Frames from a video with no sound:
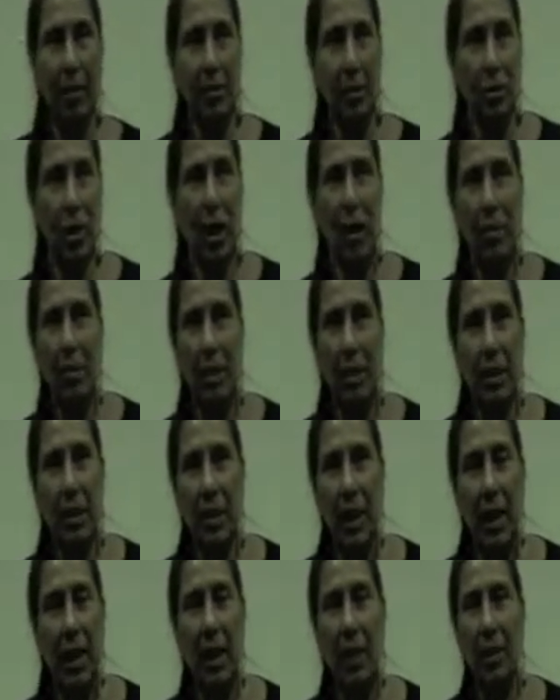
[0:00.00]
travel in
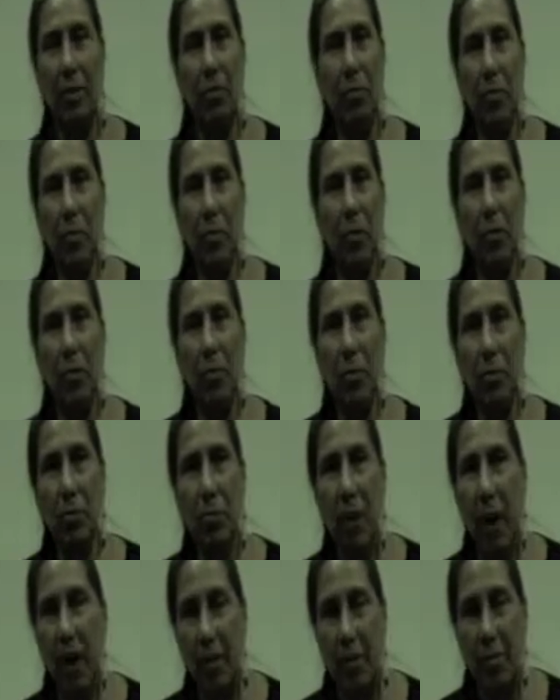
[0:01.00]
the air for over
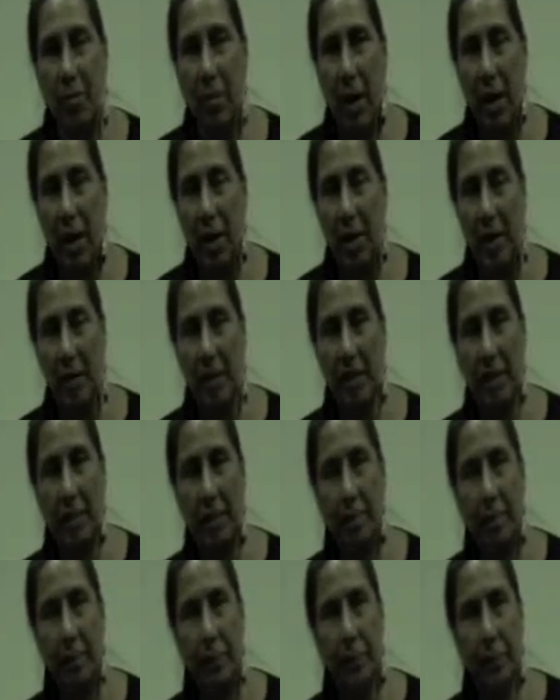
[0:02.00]
5 miles
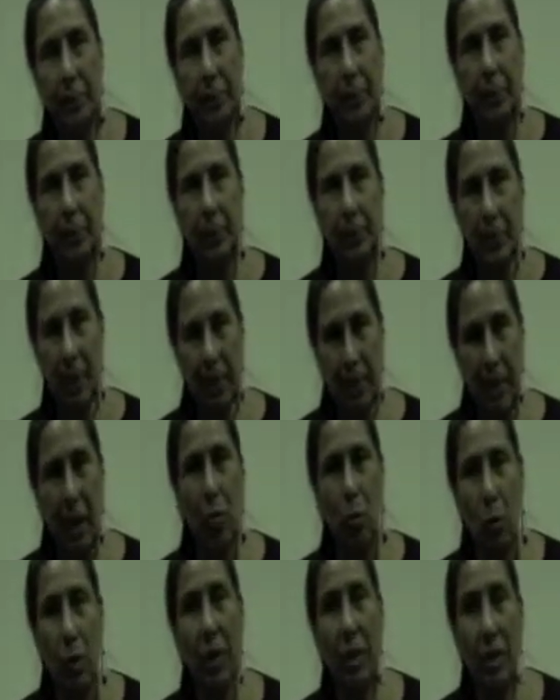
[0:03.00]

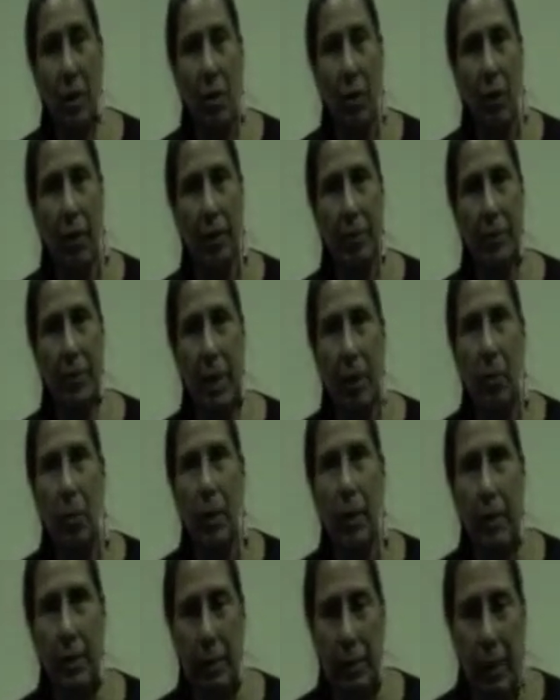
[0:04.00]
that we know, that we
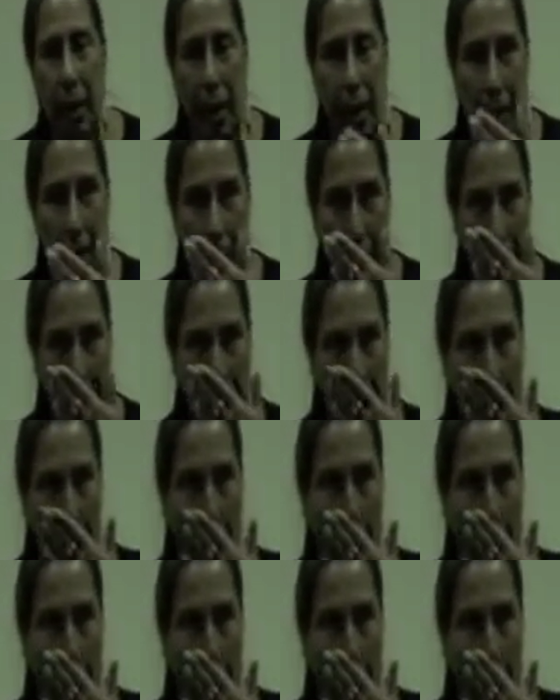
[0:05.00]
can document.